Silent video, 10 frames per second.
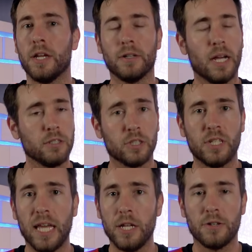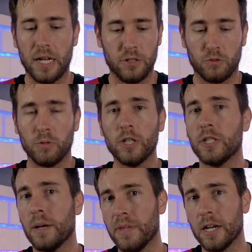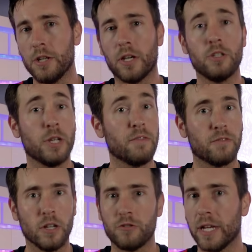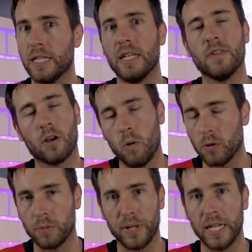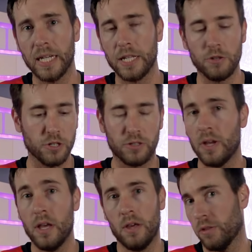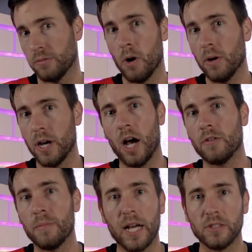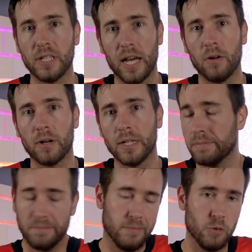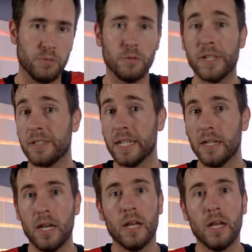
You're not just rushing up there because you get frustrated leaving a corner pin and you just throw it 100 miles an hour and oops, you missed it.